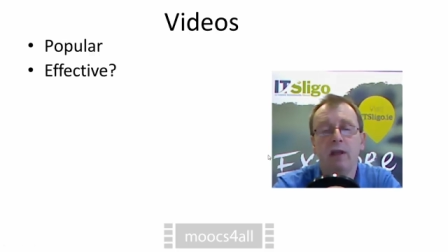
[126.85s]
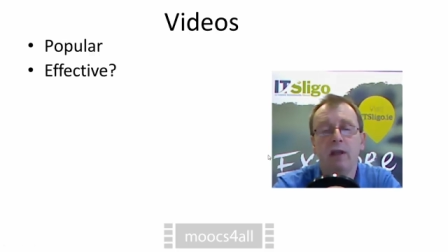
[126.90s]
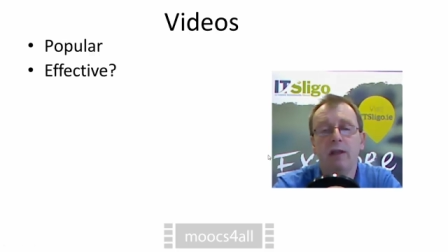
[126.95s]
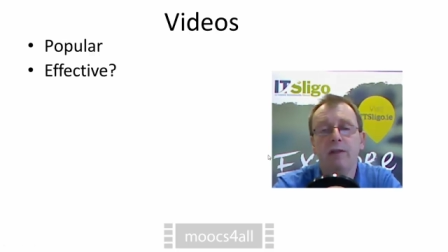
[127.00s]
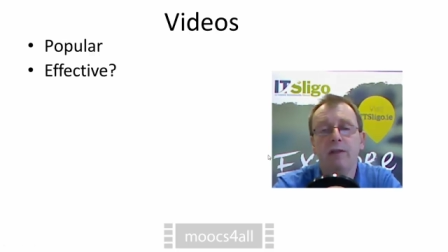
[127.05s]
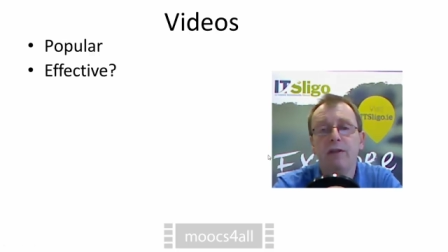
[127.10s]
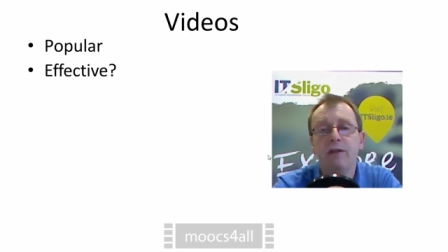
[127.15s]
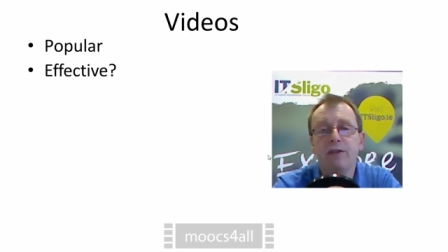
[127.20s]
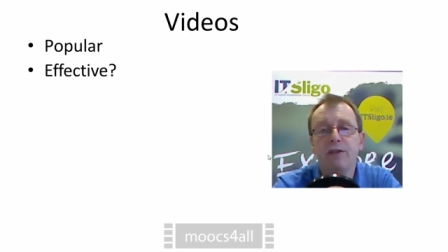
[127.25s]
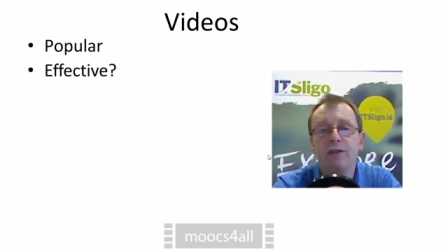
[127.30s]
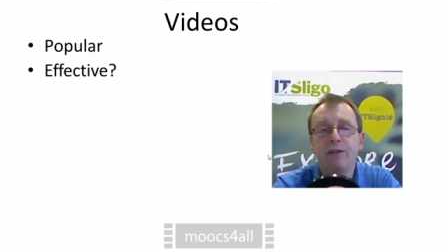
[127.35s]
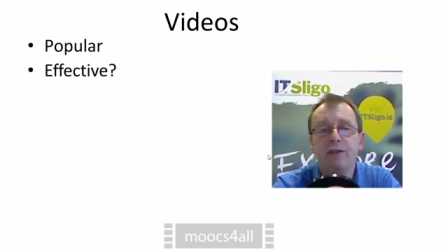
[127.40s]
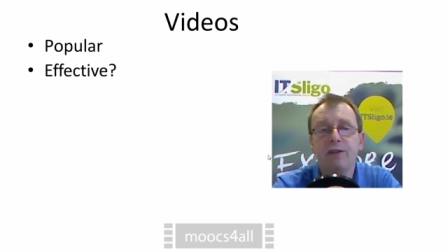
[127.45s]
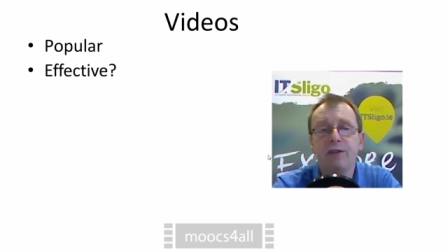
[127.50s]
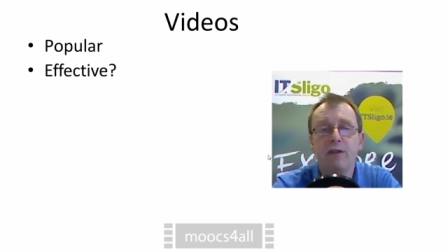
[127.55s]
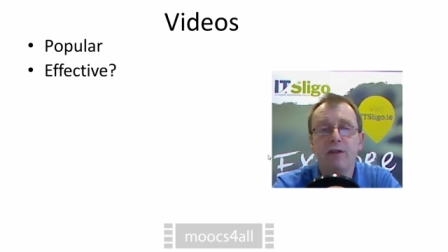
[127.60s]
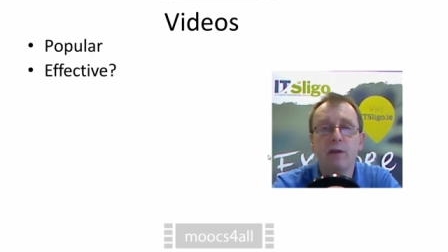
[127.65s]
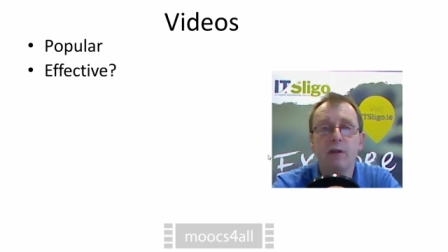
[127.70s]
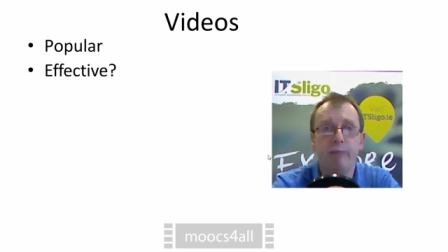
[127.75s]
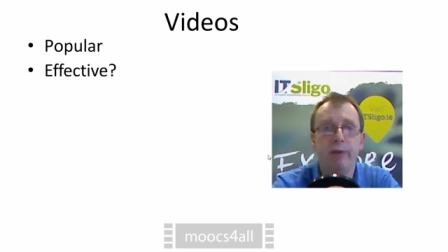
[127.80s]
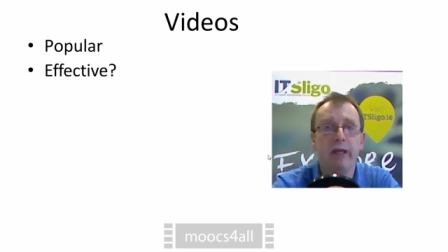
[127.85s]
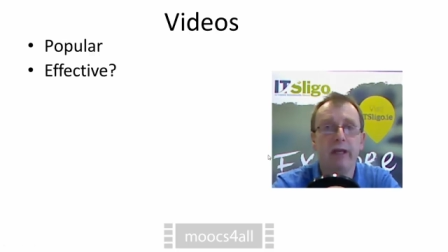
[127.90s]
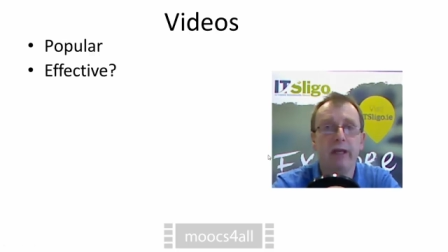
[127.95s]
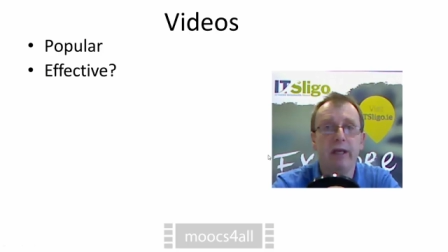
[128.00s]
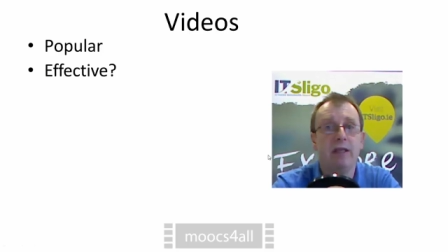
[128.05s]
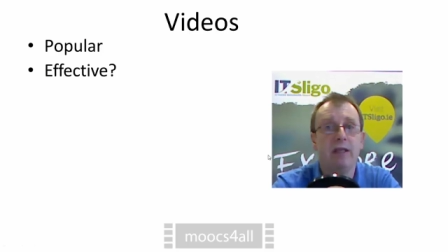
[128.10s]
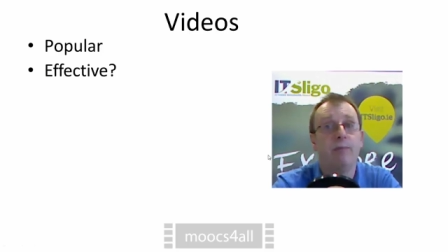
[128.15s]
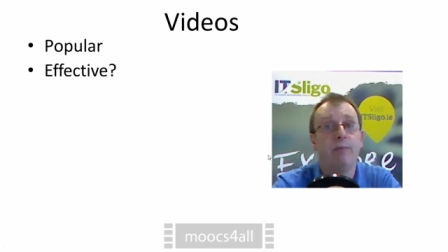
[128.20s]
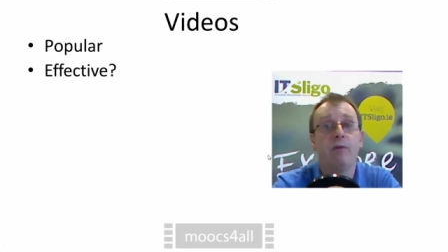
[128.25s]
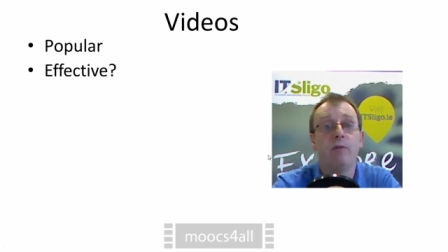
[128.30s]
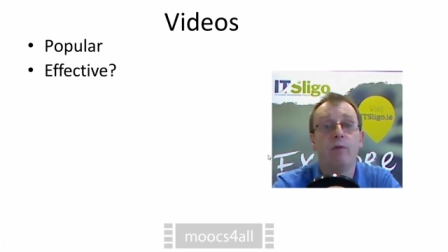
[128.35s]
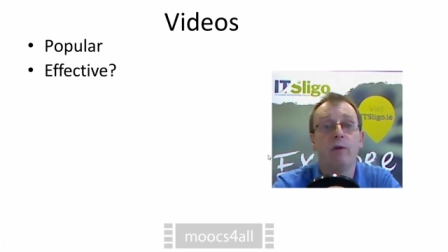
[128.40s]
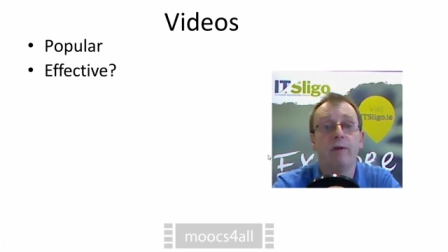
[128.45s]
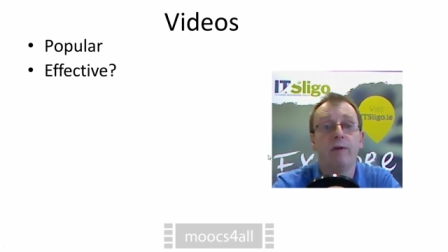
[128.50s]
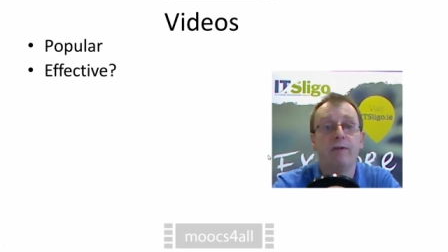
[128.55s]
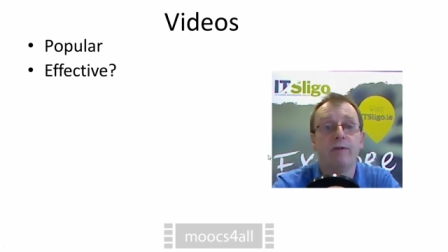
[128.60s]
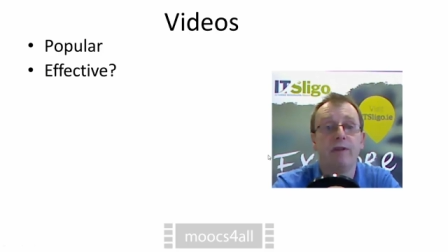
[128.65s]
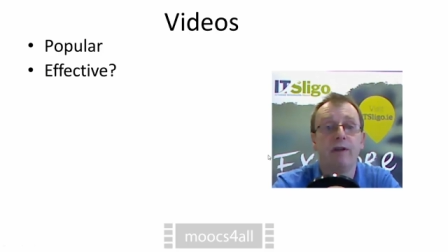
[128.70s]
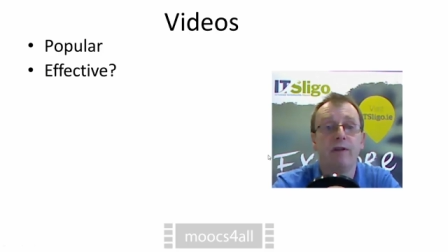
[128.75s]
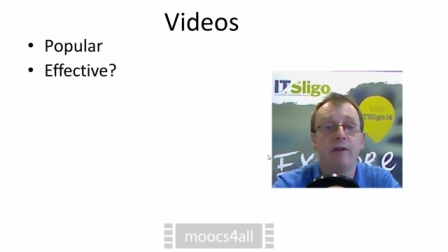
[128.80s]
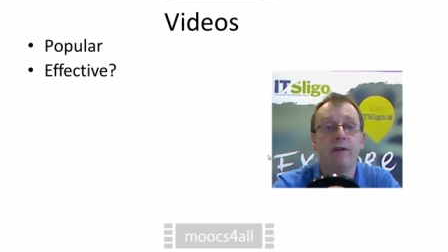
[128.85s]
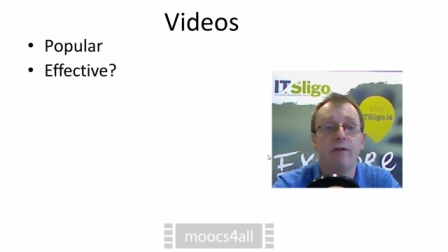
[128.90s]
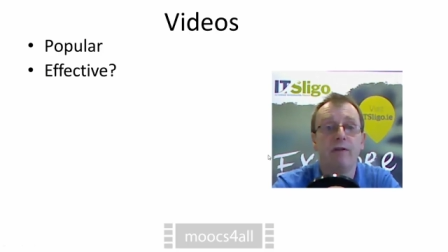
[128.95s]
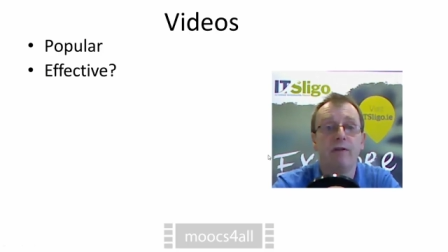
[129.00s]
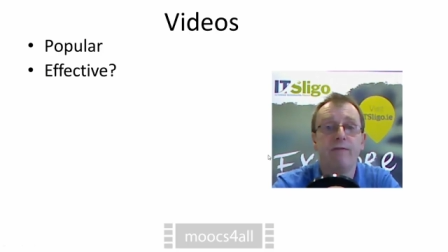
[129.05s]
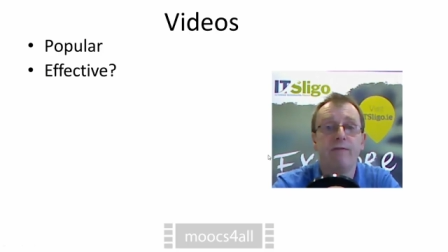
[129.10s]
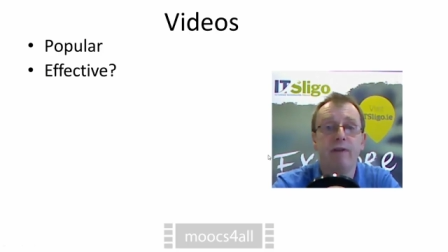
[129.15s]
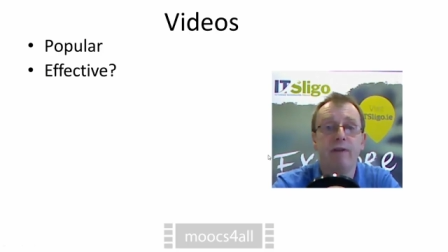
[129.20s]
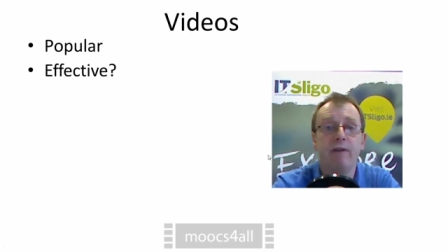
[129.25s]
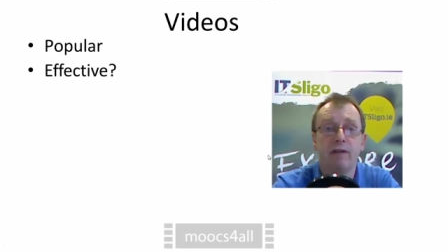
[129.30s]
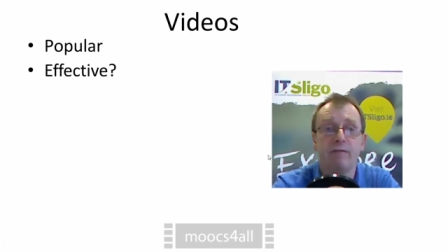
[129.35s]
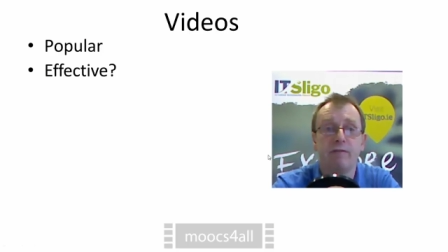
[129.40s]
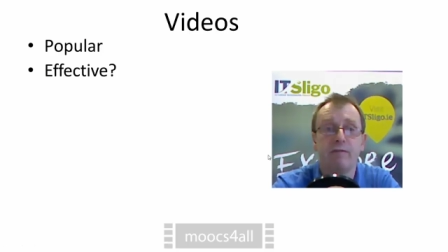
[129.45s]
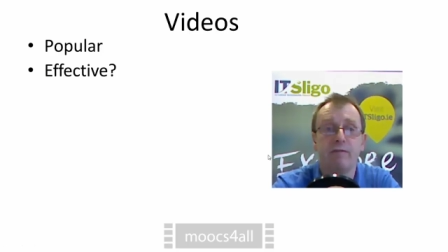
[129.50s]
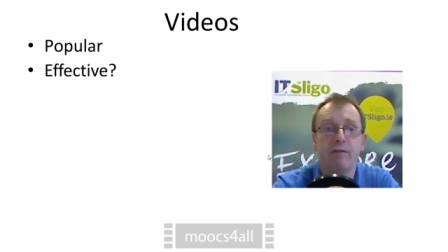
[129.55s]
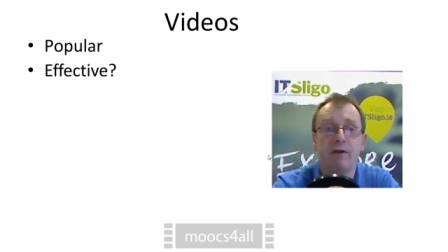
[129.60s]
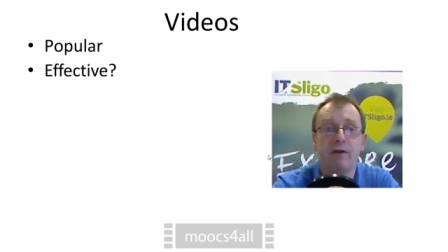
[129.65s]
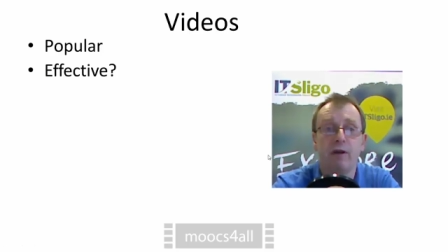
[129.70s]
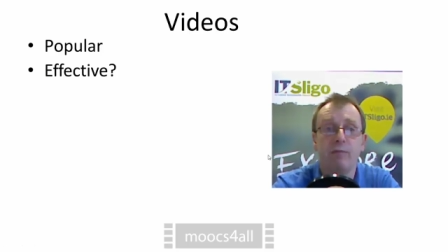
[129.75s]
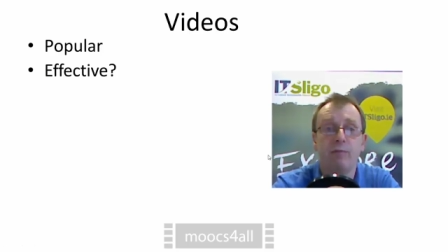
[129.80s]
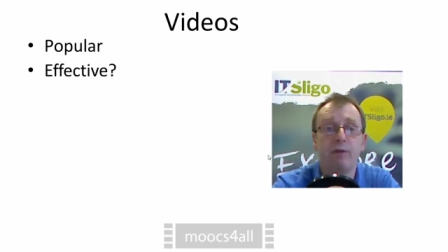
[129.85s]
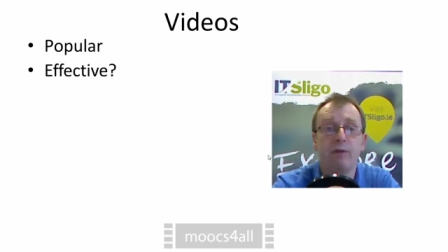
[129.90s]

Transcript: There is a certain debate about whether they're effective or not,